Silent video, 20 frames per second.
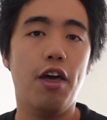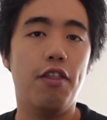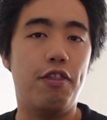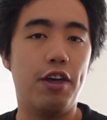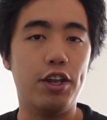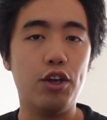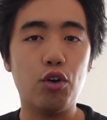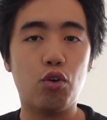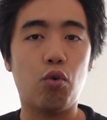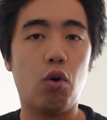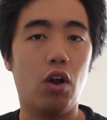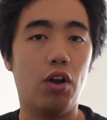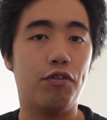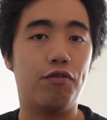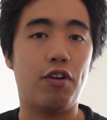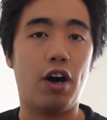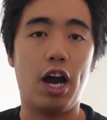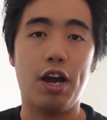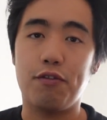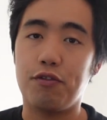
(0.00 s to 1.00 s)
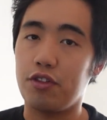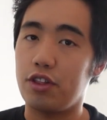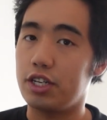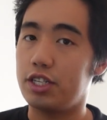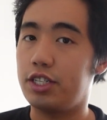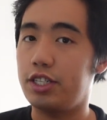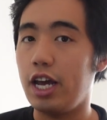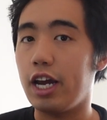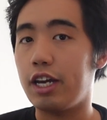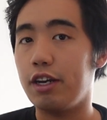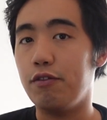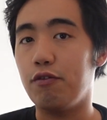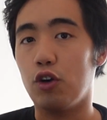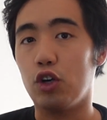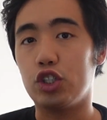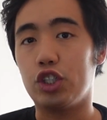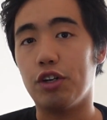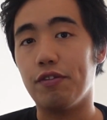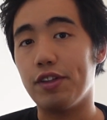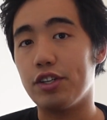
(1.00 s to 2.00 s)
then you'll qualify for the second
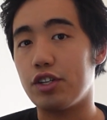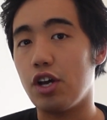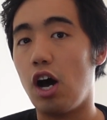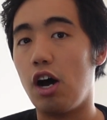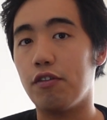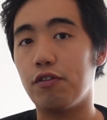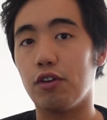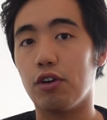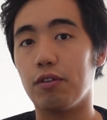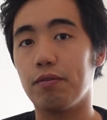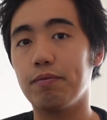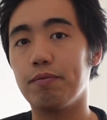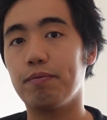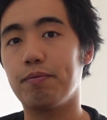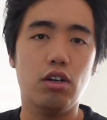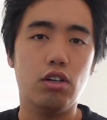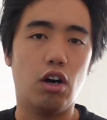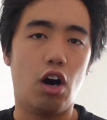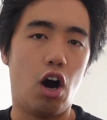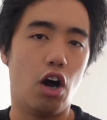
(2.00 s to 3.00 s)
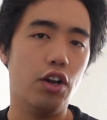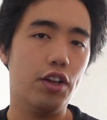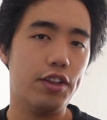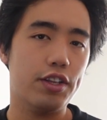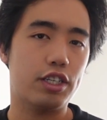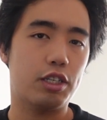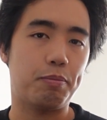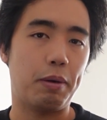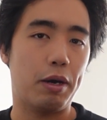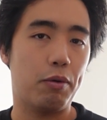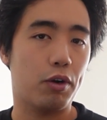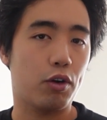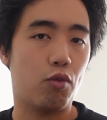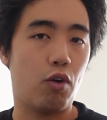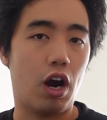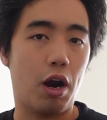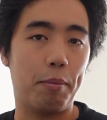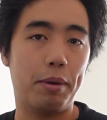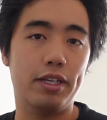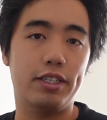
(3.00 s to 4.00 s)
version of this offer. All of the spend
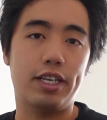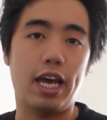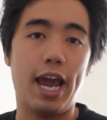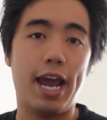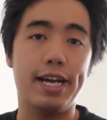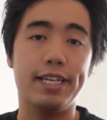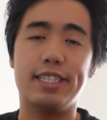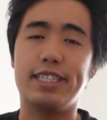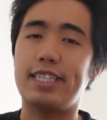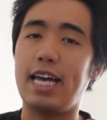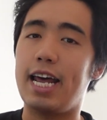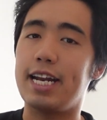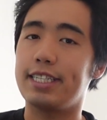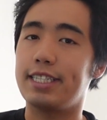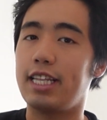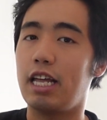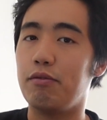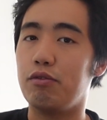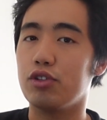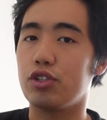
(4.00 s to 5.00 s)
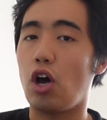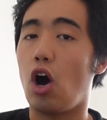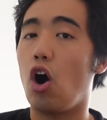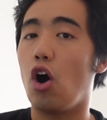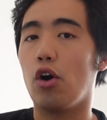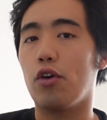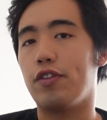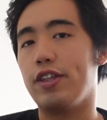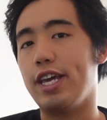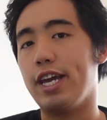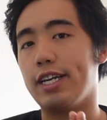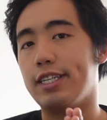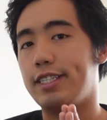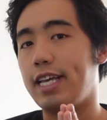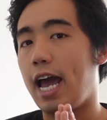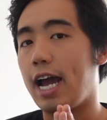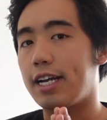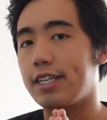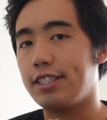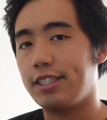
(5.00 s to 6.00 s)
requirements and status levels are the
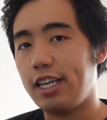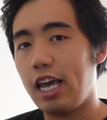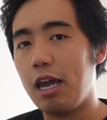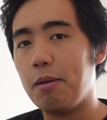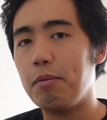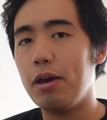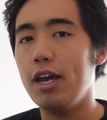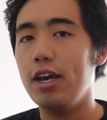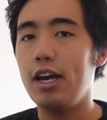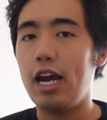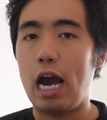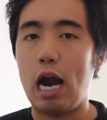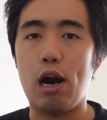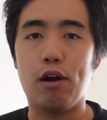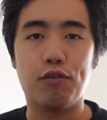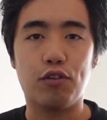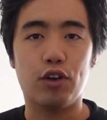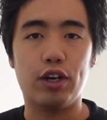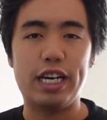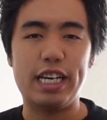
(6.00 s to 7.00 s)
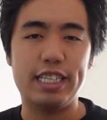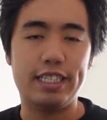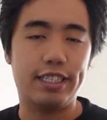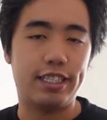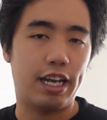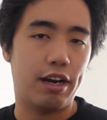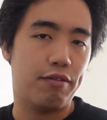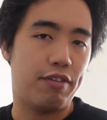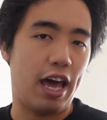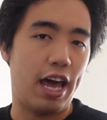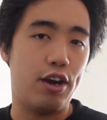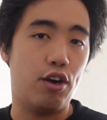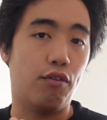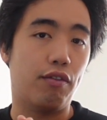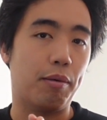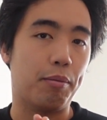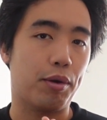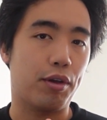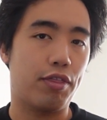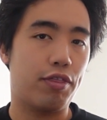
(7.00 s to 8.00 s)
exact same. However, instead of that
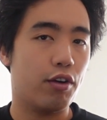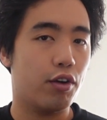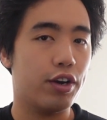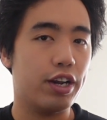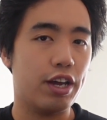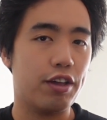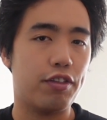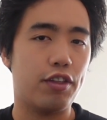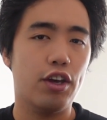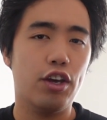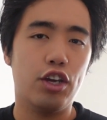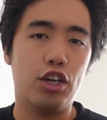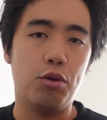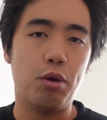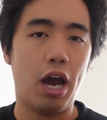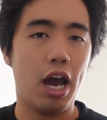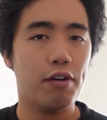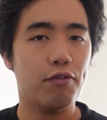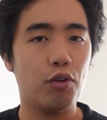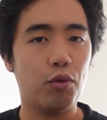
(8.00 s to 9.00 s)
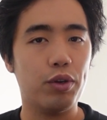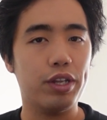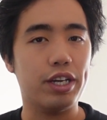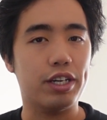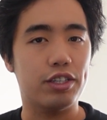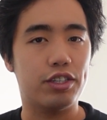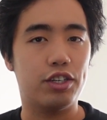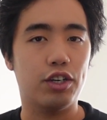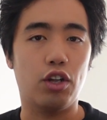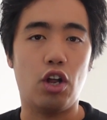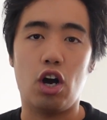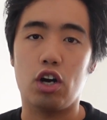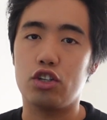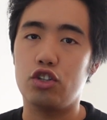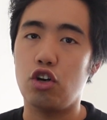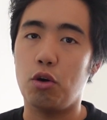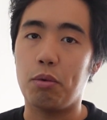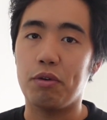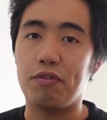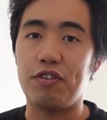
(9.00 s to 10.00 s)
November 30th, you have only until
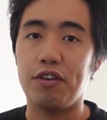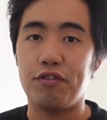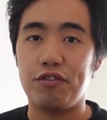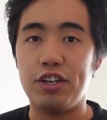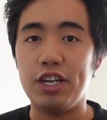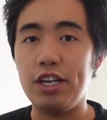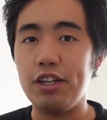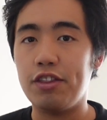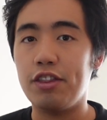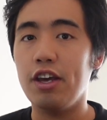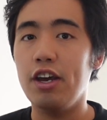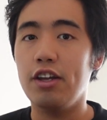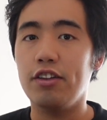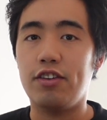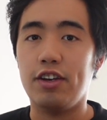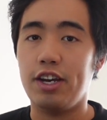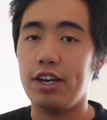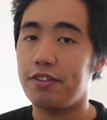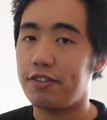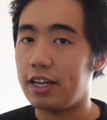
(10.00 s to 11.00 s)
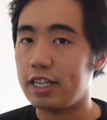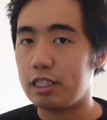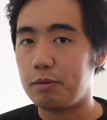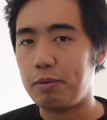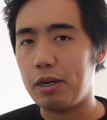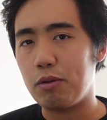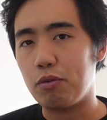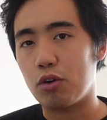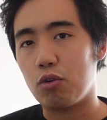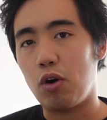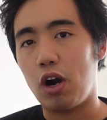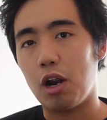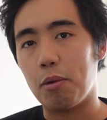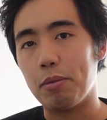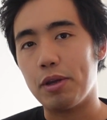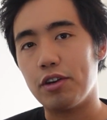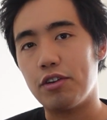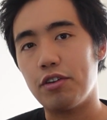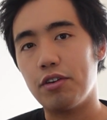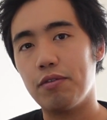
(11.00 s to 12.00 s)
October 15th to hit that spend
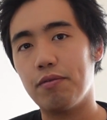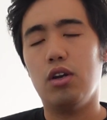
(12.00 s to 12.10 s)
requirement.